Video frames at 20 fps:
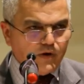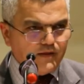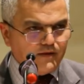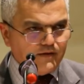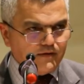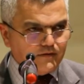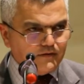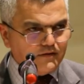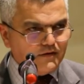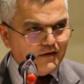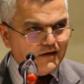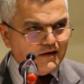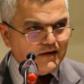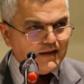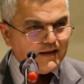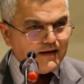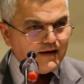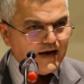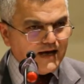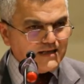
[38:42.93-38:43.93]

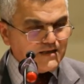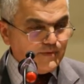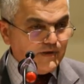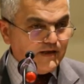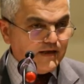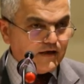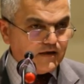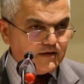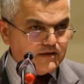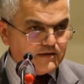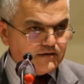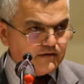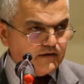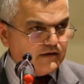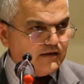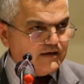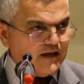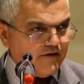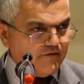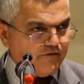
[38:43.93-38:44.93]
whether there has been a
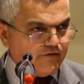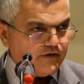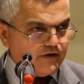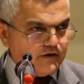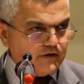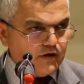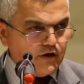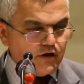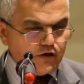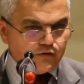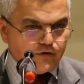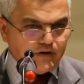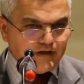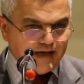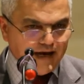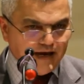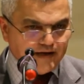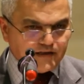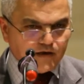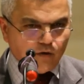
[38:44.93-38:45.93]
concerted effort to
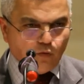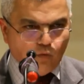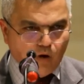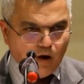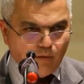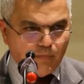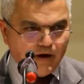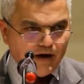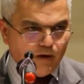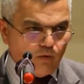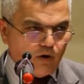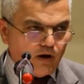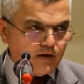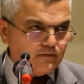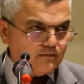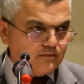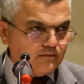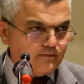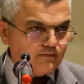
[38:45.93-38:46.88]
engage them one by one.